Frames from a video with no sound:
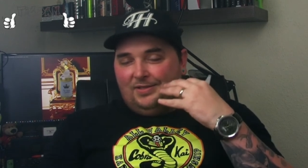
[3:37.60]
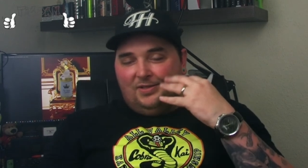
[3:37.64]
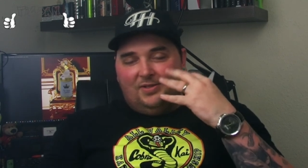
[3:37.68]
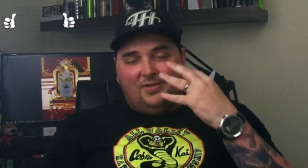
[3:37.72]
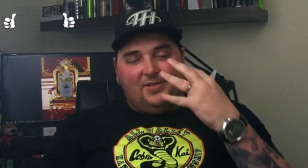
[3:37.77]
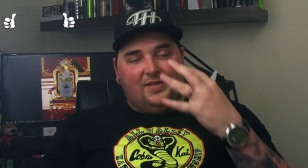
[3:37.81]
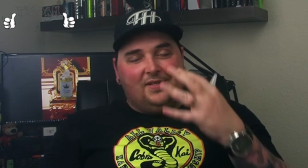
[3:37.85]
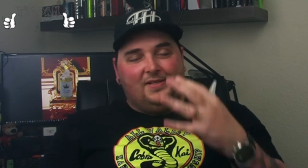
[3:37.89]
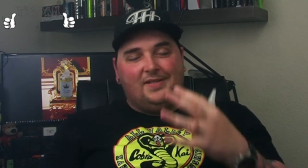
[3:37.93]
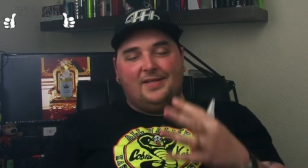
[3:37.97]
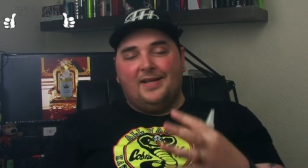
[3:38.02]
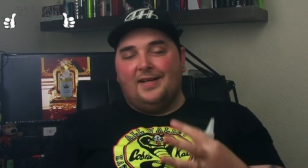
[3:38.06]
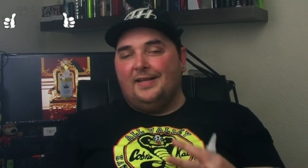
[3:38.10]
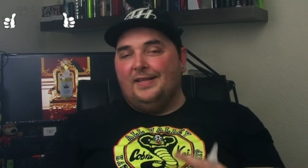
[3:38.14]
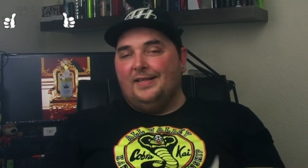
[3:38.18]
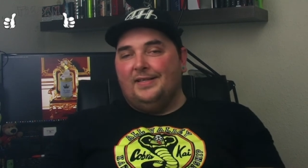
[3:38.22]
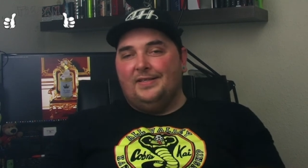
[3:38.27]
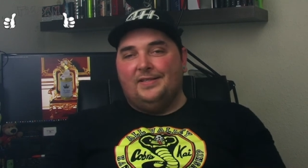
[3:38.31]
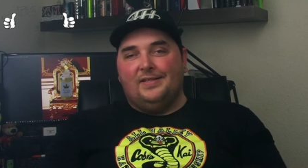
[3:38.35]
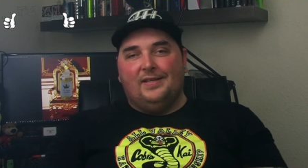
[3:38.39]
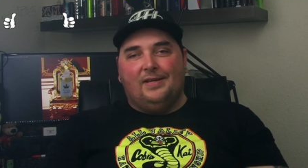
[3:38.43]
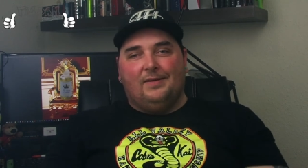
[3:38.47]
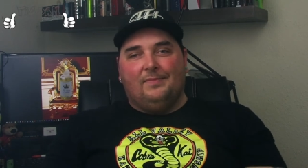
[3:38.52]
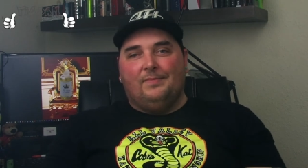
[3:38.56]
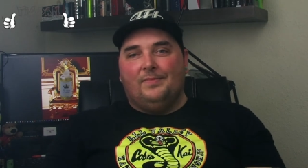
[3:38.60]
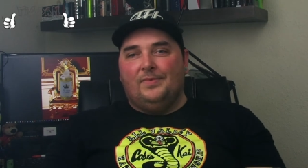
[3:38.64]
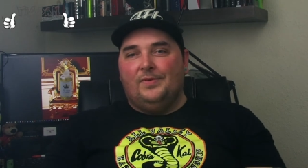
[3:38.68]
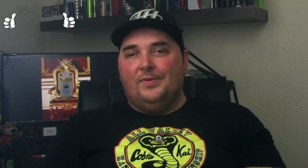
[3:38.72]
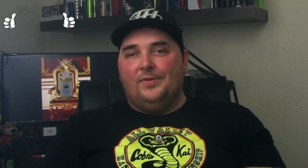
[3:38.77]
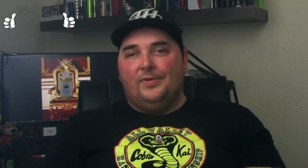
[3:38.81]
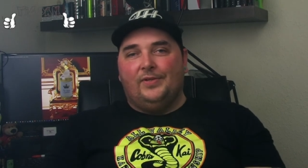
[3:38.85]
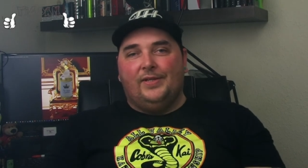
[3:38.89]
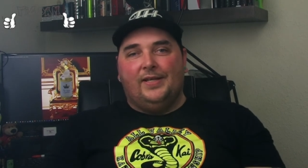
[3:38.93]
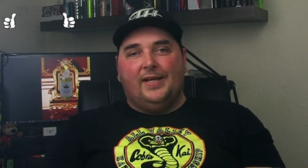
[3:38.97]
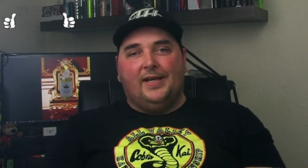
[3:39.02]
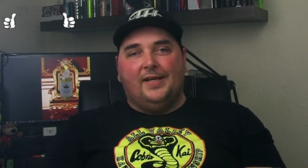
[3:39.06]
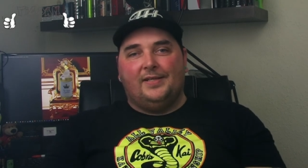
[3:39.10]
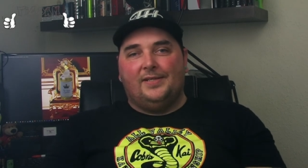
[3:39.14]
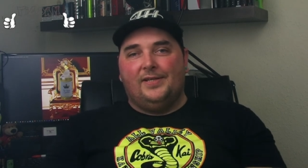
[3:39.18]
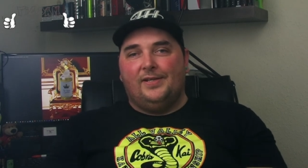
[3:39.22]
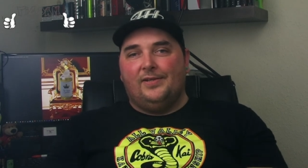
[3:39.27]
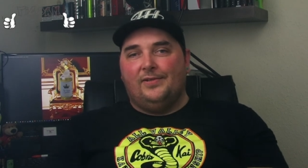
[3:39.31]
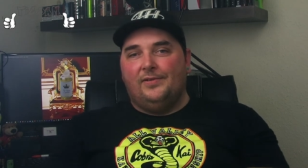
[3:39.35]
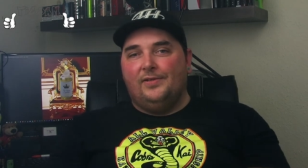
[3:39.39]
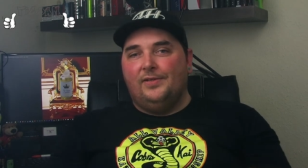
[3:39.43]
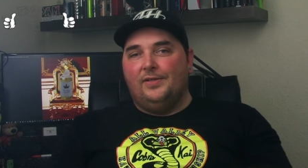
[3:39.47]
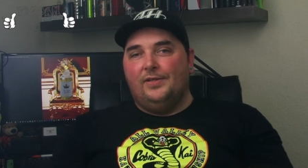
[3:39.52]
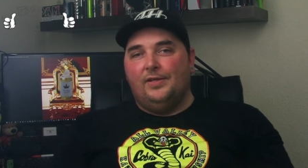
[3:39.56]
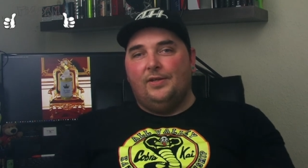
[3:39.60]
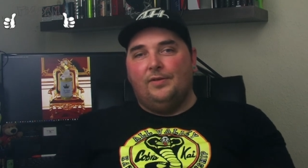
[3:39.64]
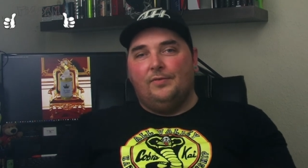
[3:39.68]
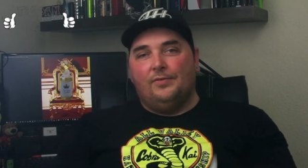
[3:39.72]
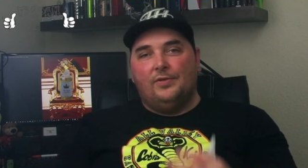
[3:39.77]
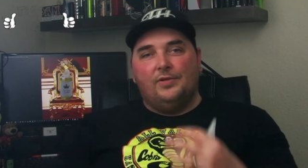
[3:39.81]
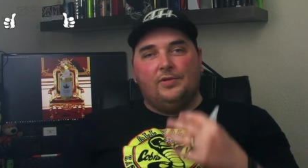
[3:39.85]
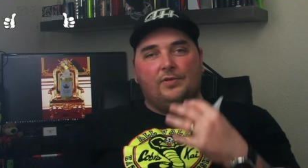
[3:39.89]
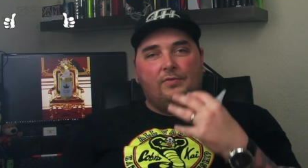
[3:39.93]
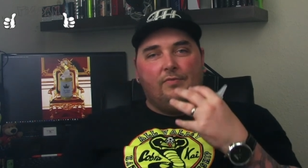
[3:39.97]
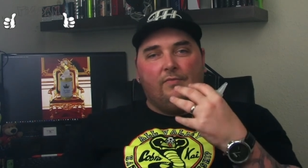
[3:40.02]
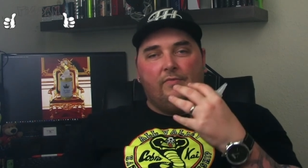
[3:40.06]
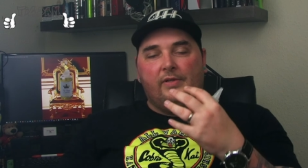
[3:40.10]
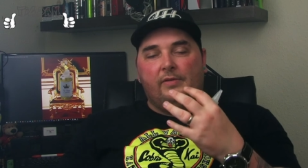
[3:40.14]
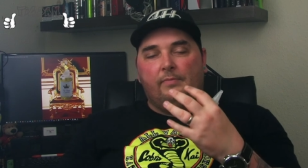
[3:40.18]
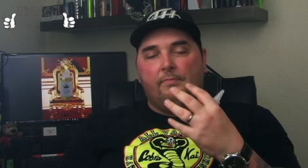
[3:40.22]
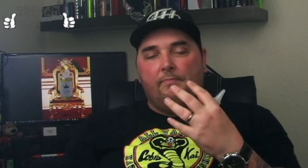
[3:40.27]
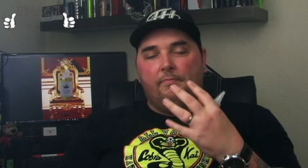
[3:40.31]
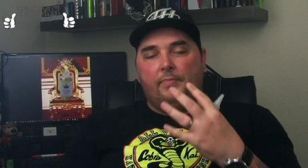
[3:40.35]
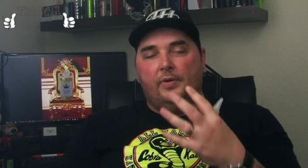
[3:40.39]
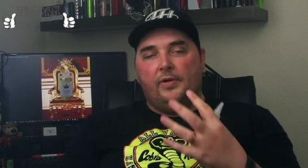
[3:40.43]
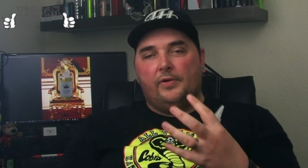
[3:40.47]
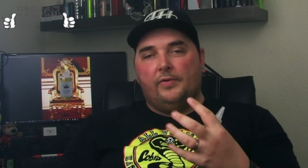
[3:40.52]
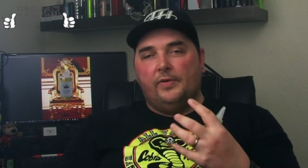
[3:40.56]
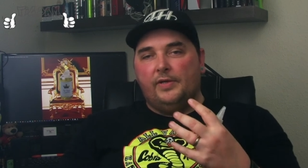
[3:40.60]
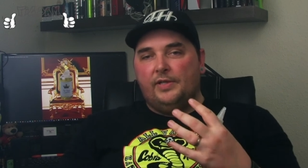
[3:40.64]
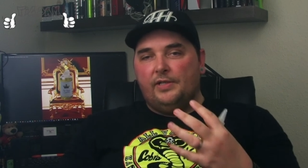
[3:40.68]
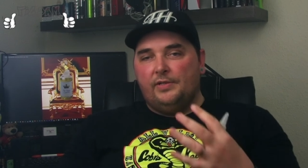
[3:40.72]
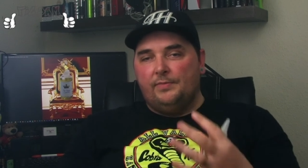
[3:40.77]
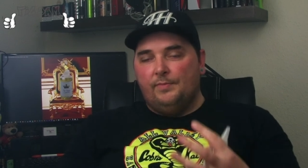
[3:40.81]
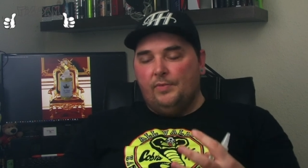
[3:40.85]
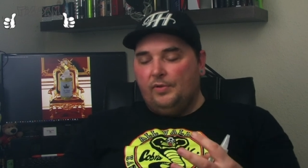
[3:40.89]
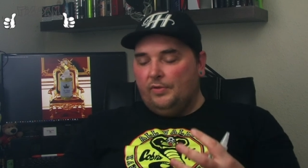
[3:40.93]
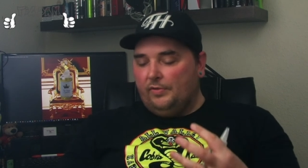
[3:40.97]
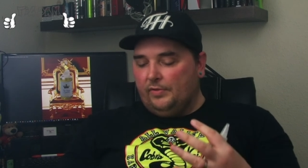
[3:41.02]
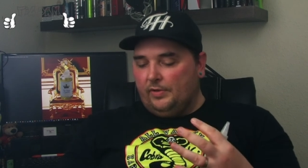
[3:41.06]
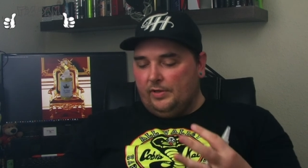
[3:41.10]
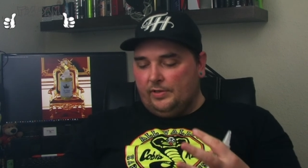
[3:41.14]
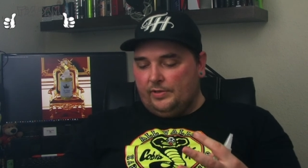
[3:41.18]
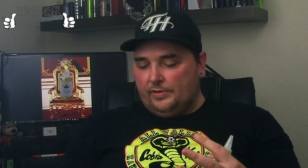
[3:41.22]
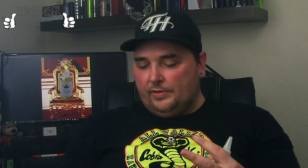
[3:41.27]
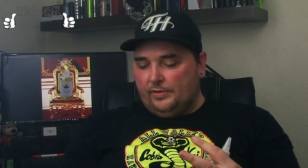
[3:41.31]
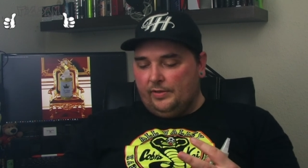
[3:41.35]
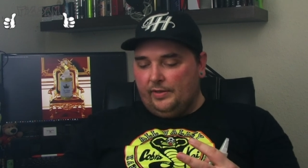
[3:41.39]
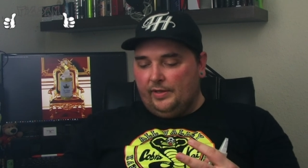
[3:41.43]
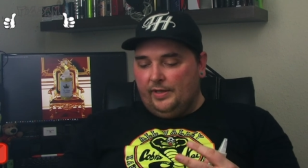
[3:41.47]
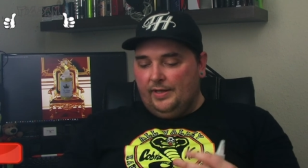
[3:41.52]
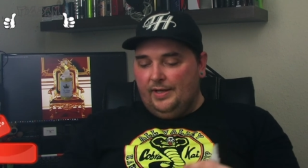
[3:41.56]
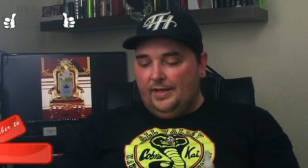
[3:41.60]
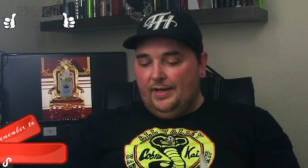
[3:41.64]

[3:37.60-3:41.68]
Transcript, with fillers: just exactly the same on the exhale. You know, just a real buttery smooth custard.